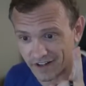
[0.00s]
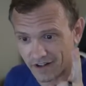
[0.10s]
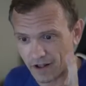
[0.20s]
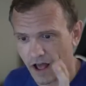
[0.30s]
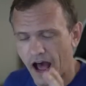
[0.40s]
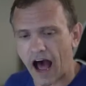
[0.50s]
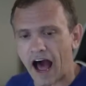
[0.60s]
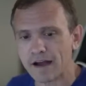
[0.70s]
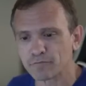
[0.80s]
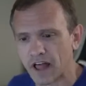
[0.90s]
Boom.
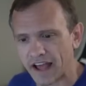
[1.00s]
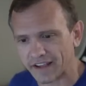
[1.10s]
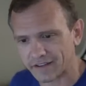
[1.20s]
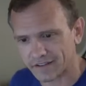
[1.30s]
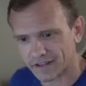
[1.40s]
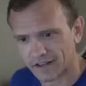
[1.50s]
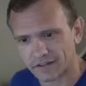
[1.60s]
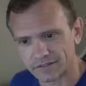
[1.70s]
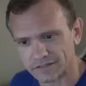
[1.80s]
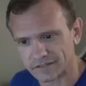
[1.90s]
I'm like, oh
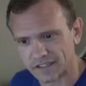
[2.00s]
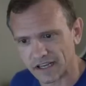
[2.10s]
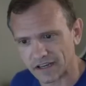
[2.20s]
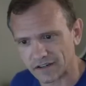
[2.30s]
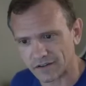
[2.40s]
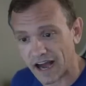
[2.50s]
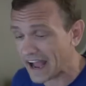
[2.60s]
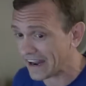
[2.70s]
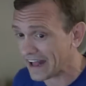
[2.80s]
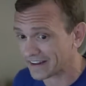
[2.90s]
no,
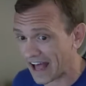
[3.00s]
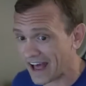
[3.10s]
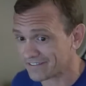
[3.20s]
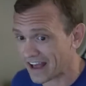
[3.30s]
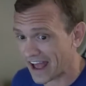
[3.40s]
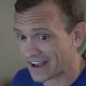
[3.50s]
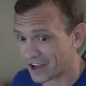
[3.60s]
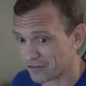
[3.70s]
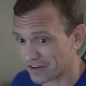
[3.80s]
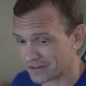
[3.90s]
I have not had
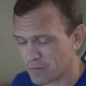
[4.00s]
COVID.